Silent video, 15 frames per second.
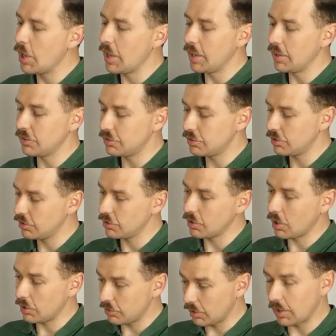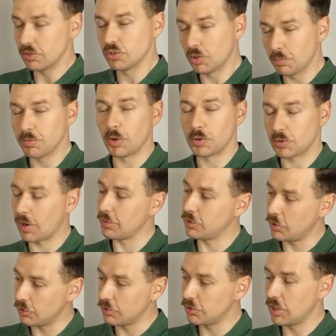In some photographs
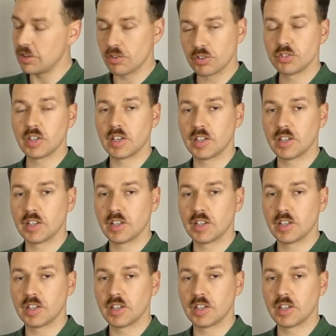you can see there are still